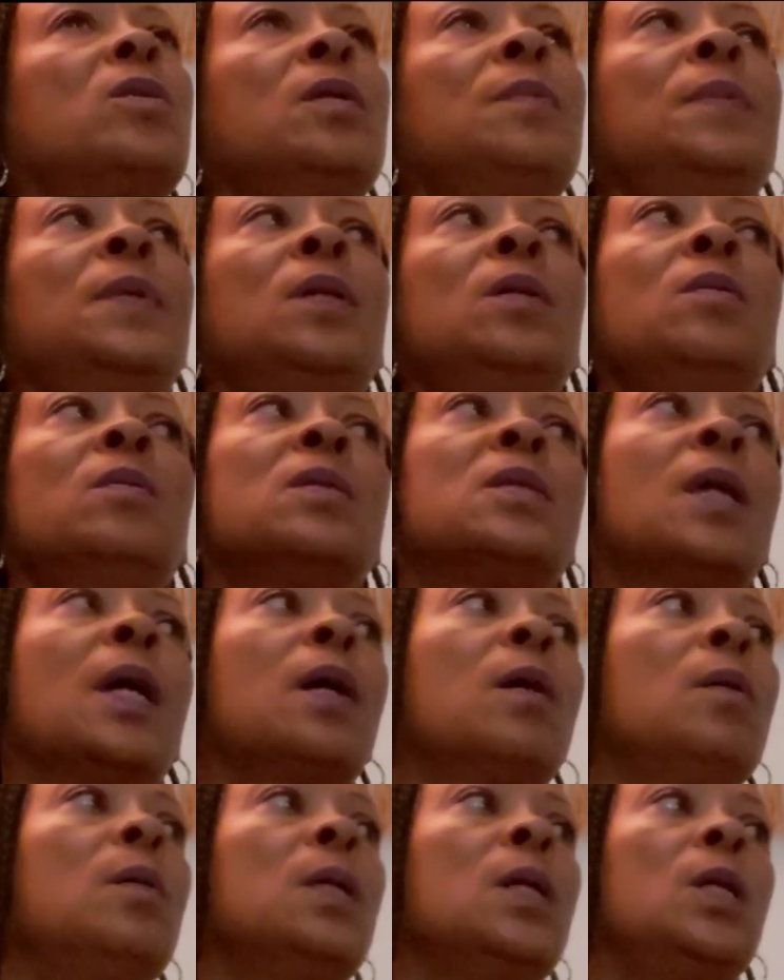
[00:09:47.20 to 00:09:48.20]
going to be a new
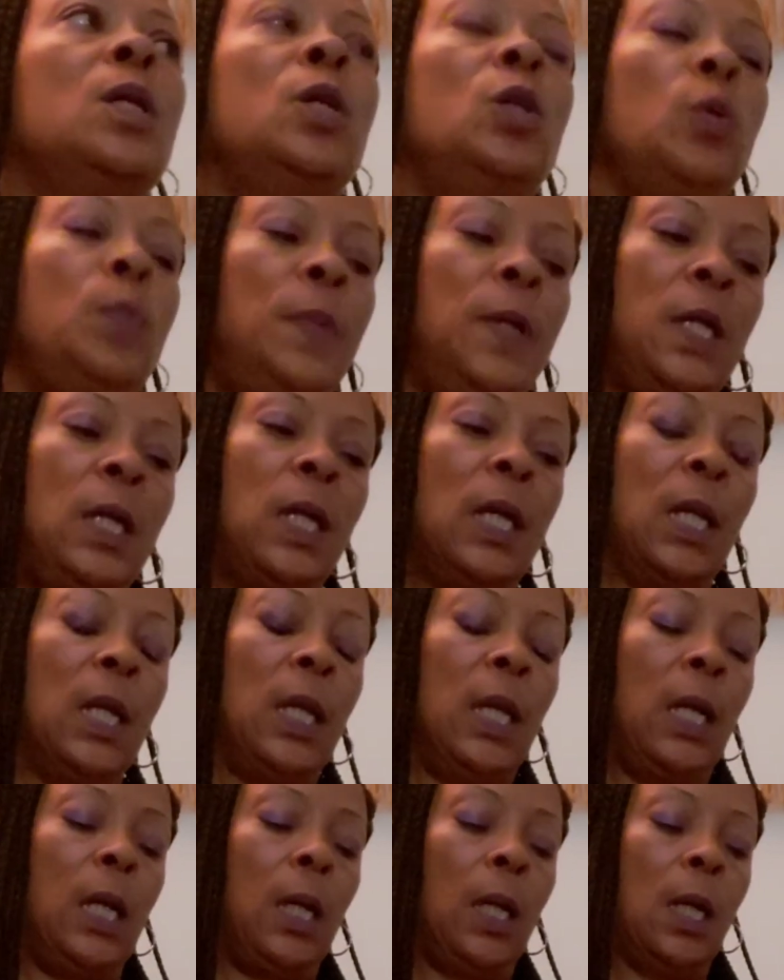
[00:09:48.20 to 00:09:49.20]
cycle and a new
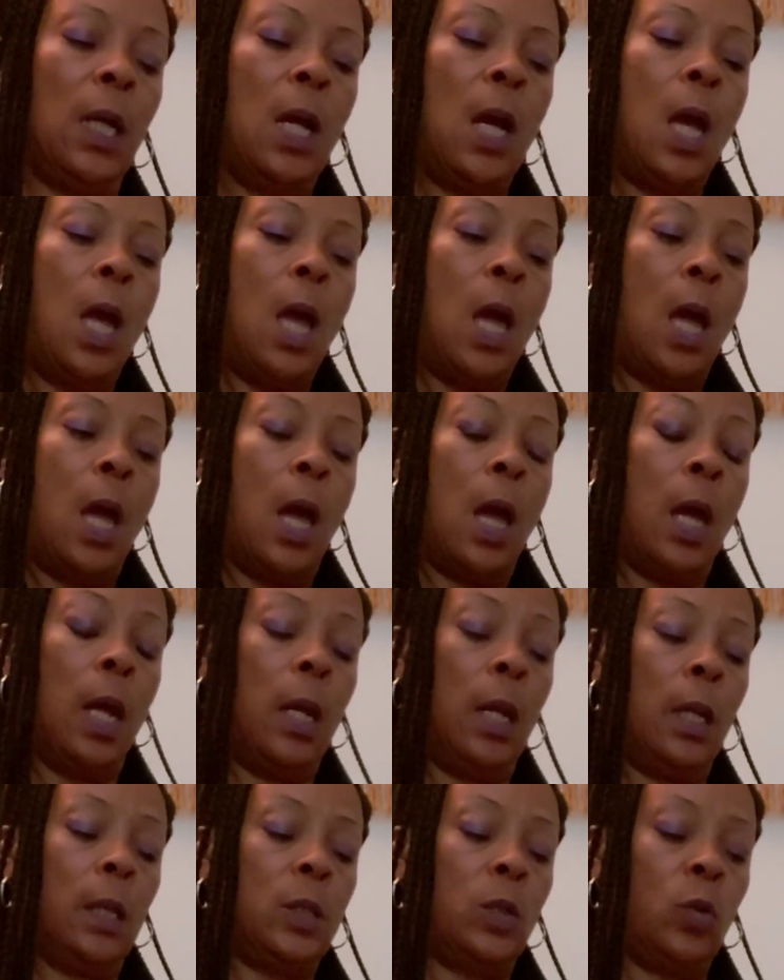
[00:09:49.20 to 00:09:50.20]
beginning.
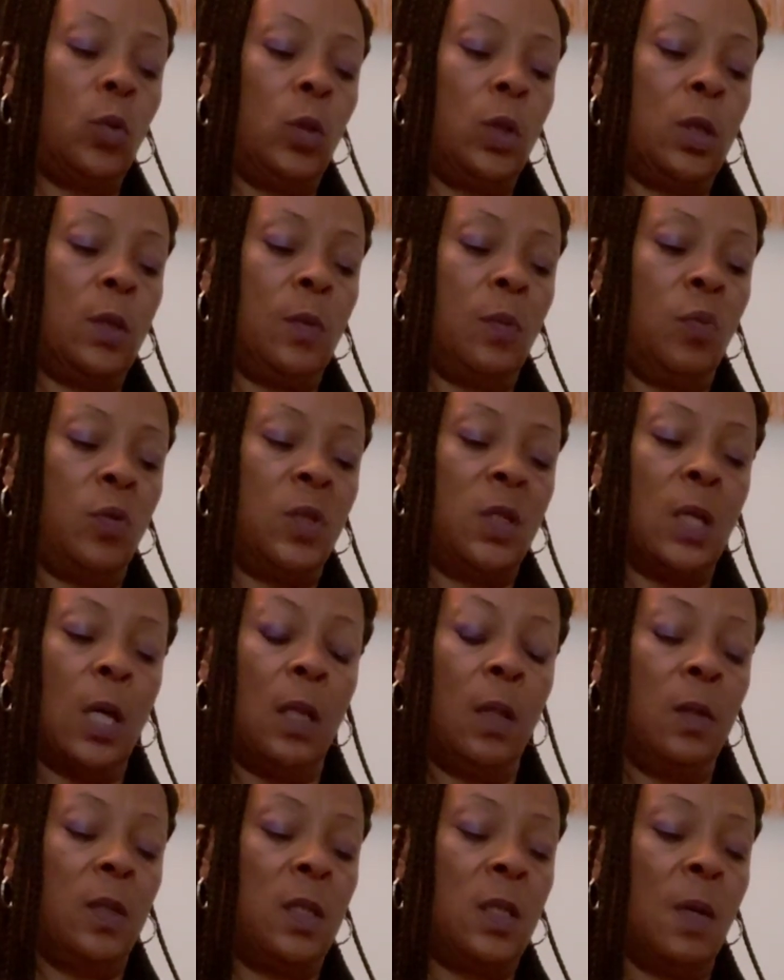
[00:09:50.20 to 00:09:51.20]
And it's
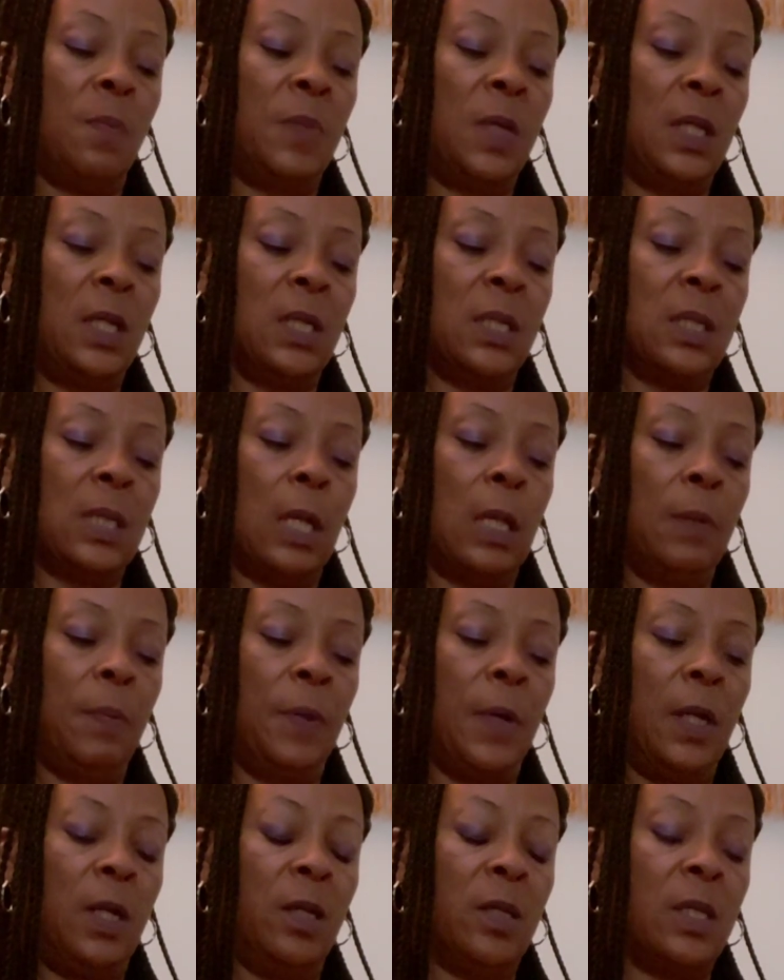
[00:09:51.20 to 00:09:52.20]
something to
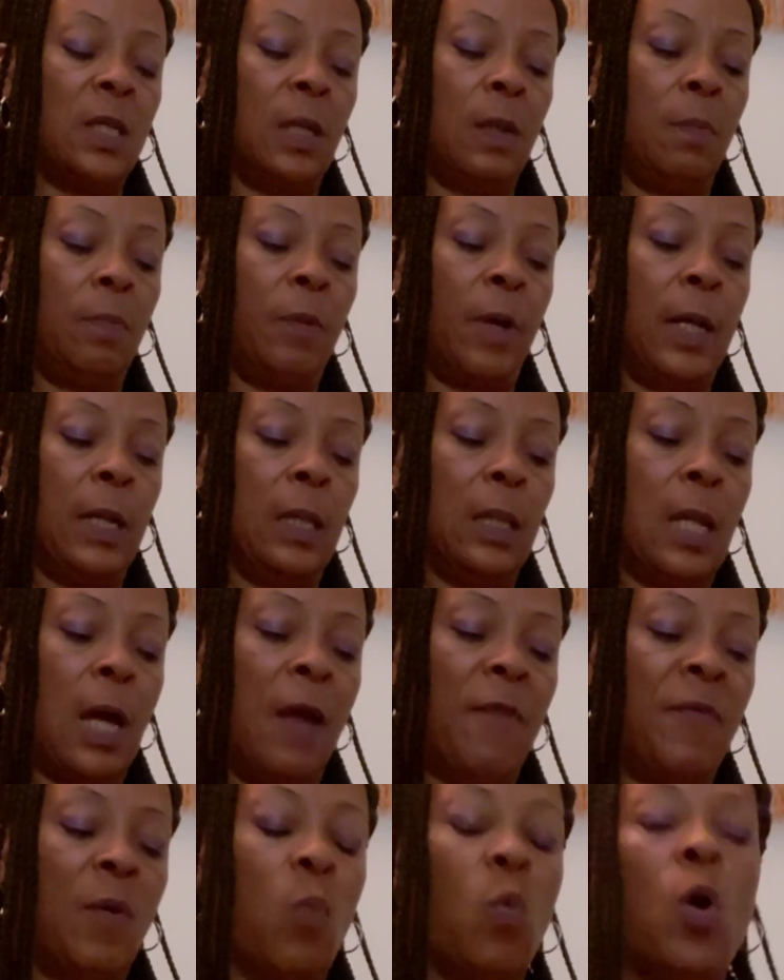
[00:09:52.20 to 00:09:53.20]
celebrate. You're celebrating
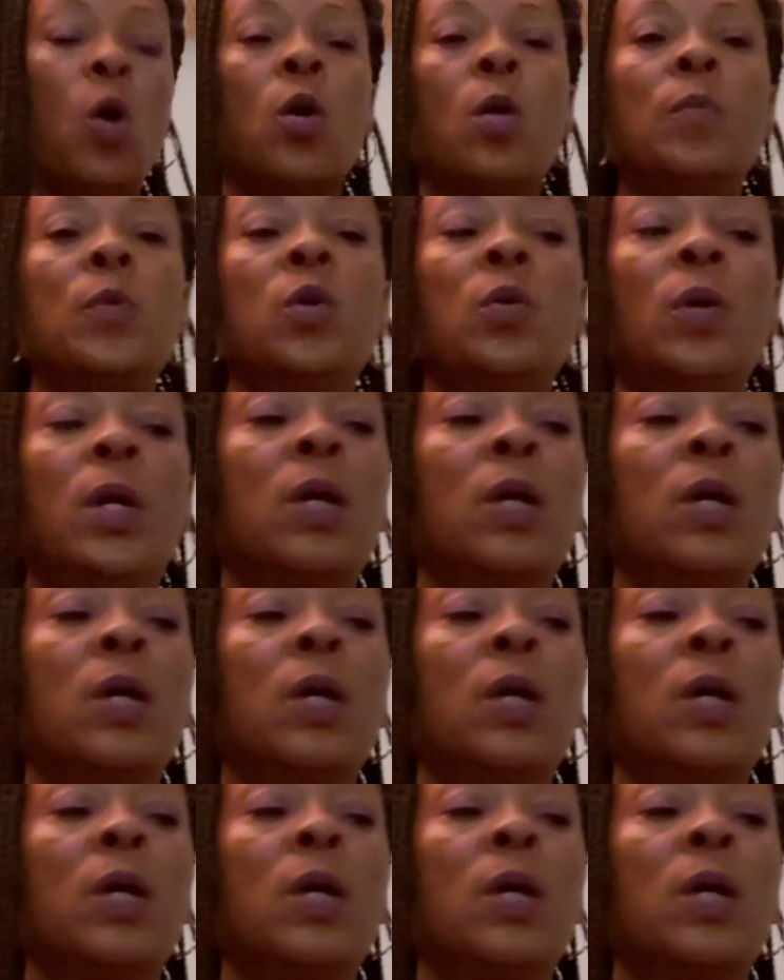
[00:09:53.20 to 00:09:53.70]
life and welcome new